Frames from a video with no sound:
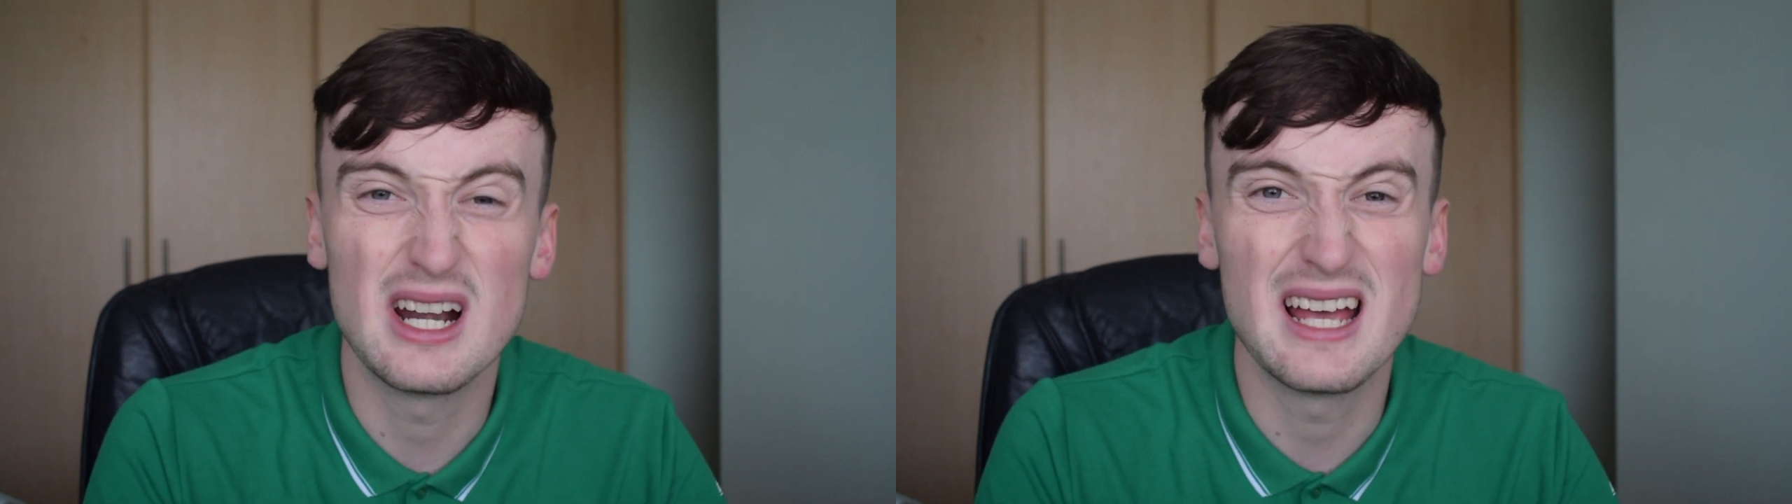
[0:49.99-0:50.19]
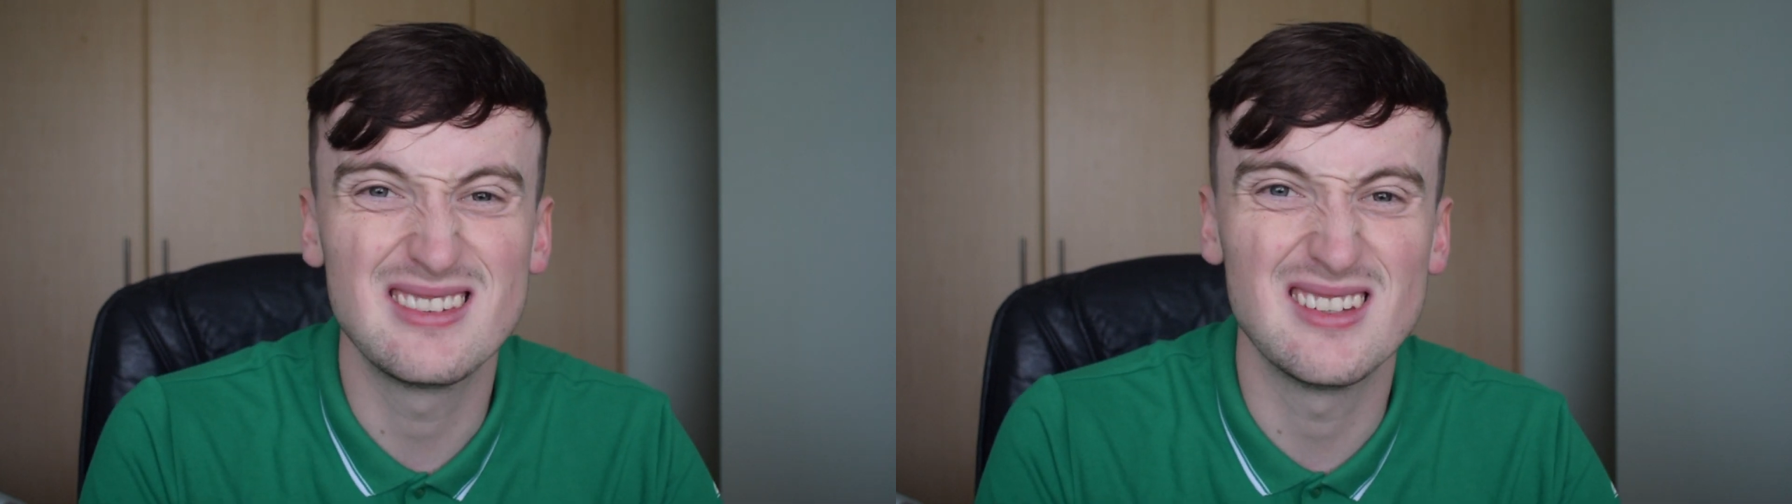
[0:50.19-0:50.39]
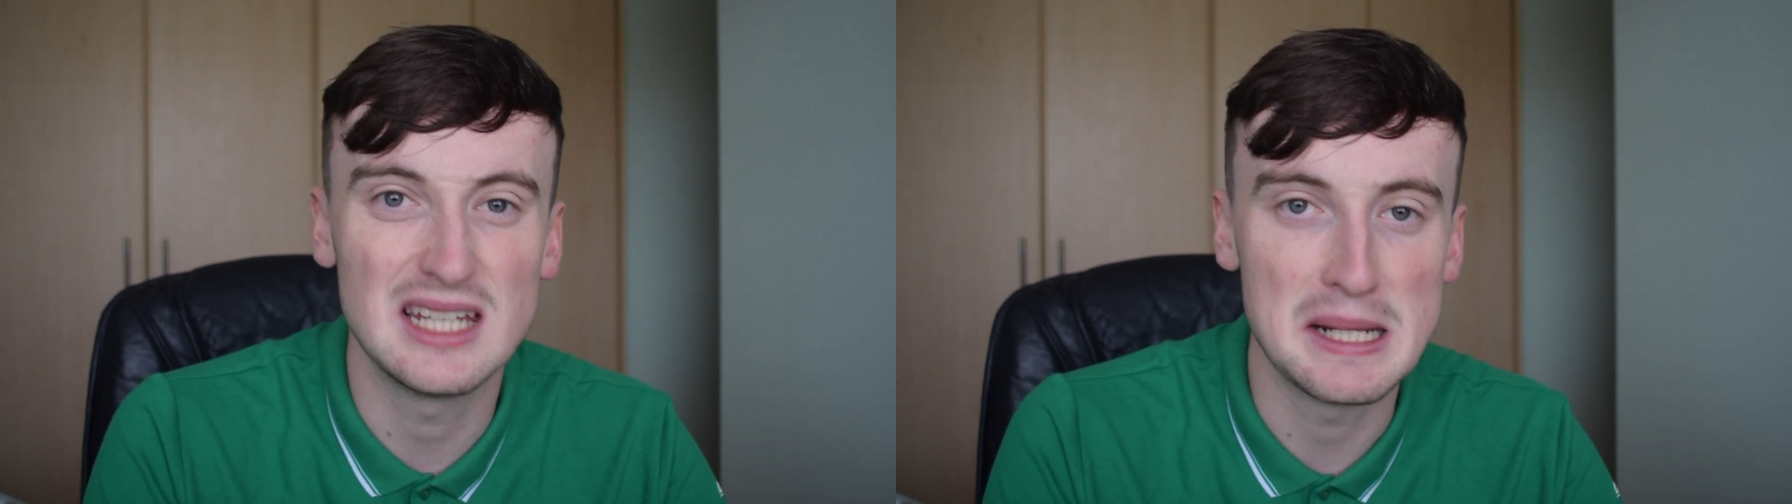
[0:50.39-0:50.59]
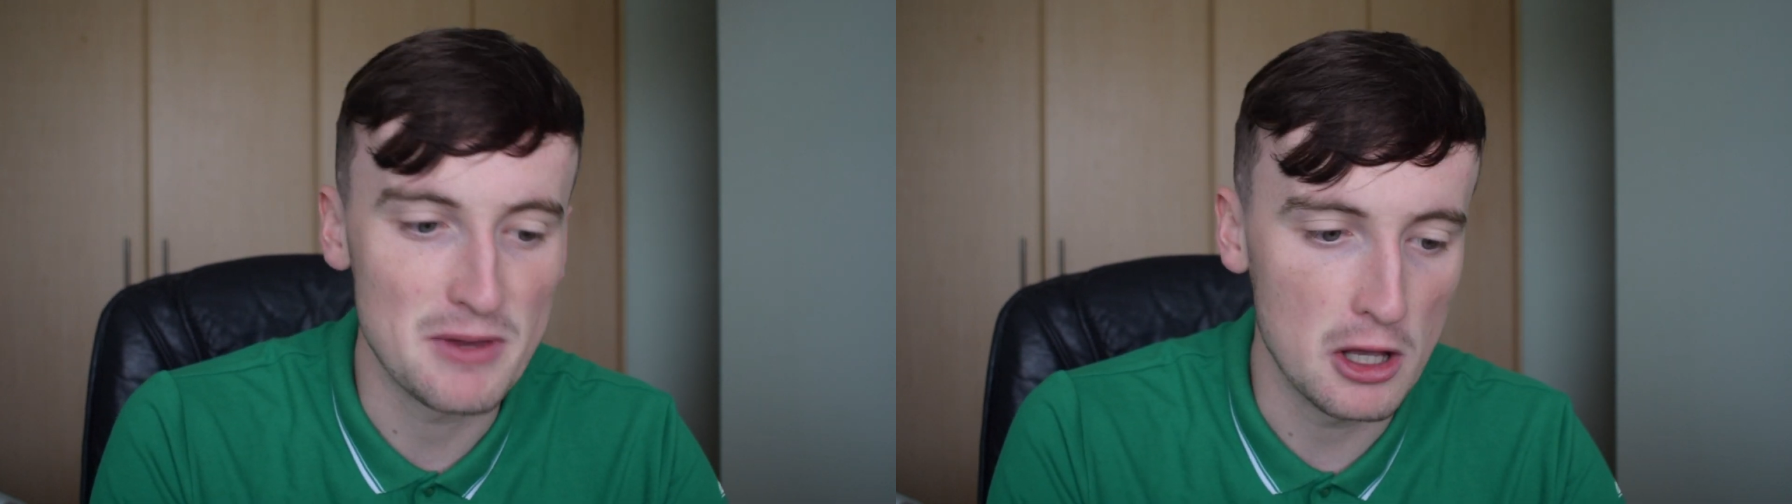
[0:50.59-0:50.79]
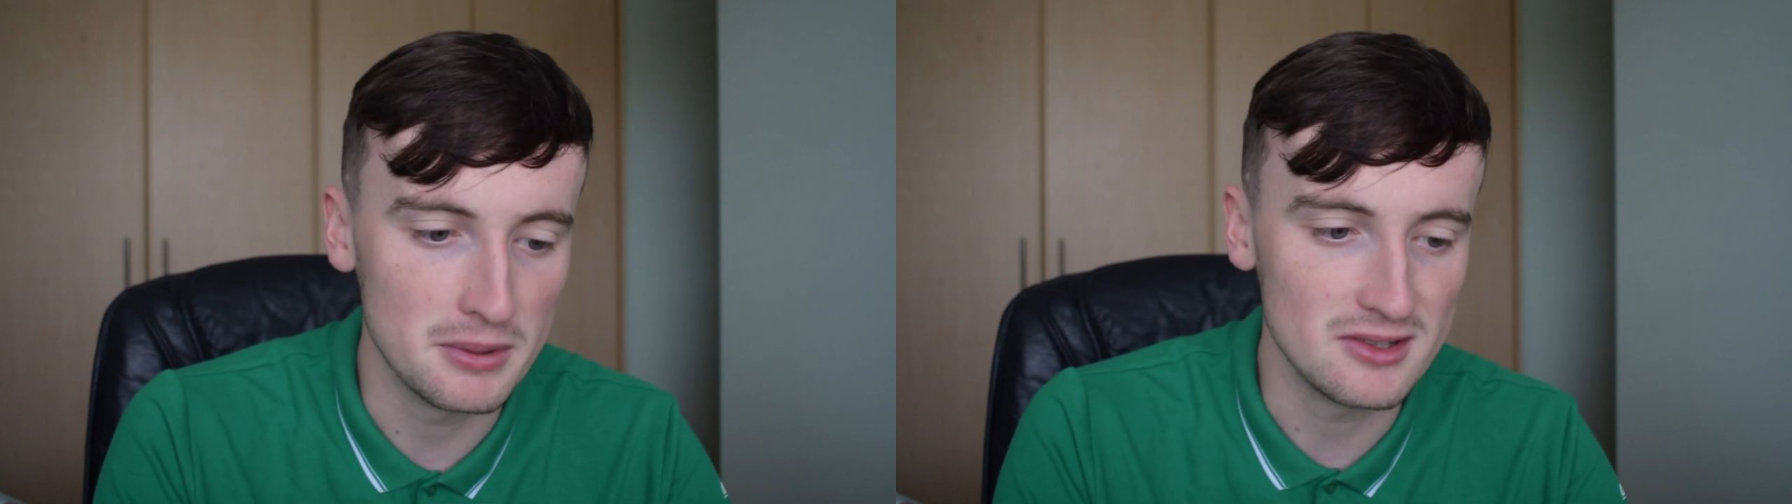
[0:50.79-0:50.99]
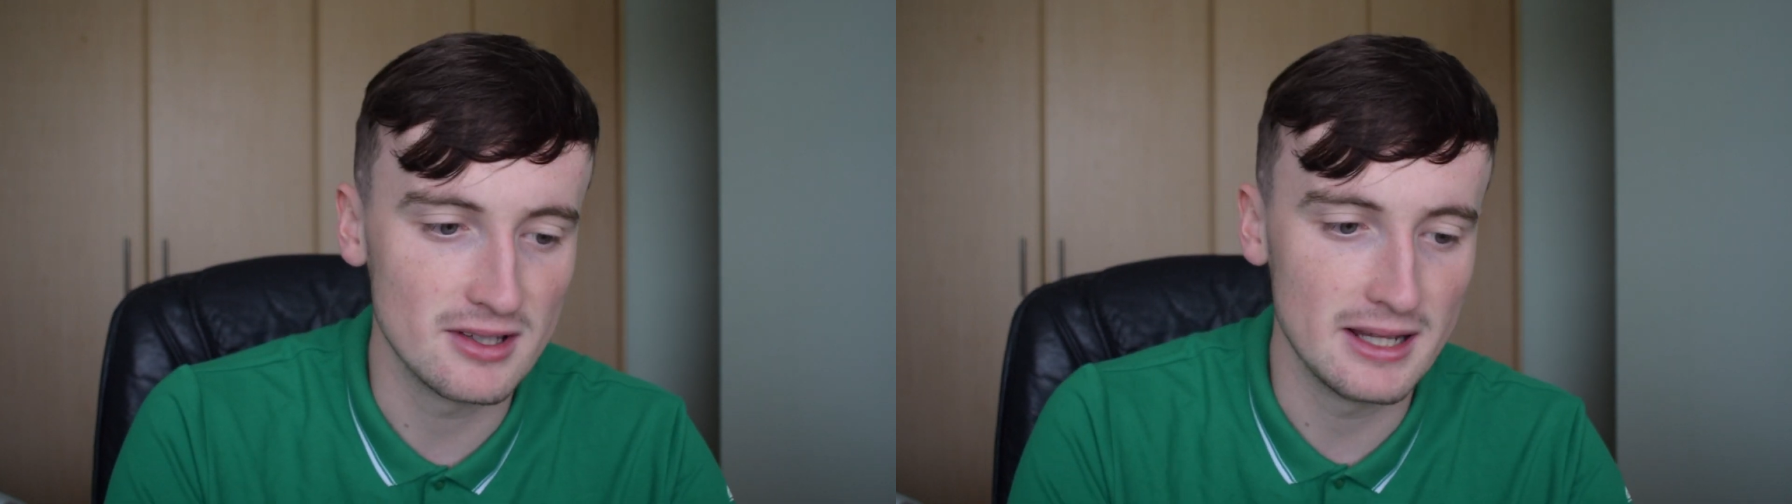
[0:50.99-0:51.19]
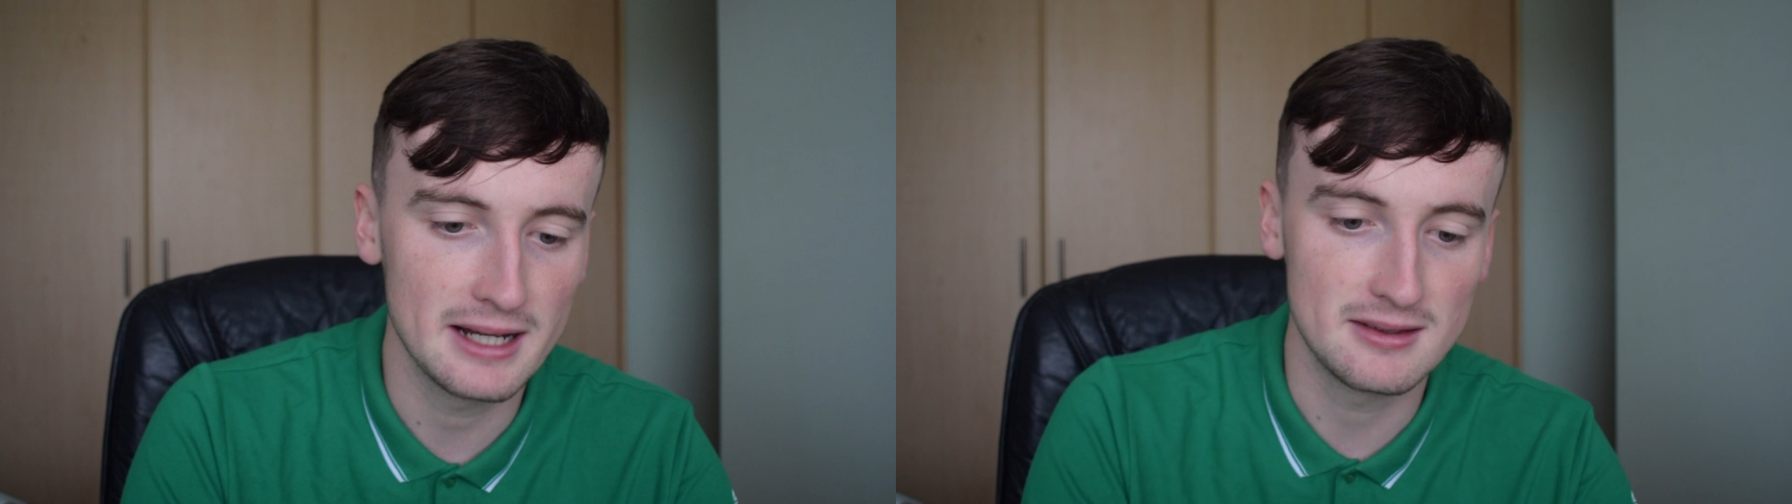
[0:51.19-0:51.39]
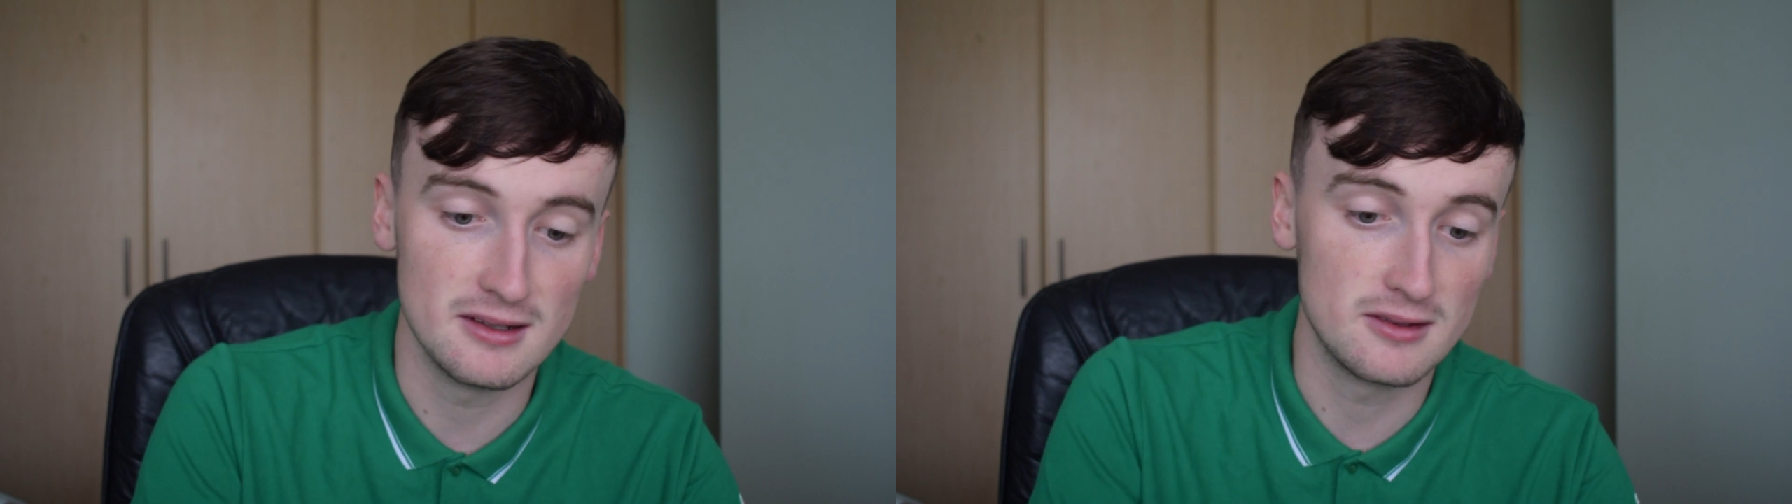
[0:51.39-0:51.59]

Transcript: less the team that will be selected.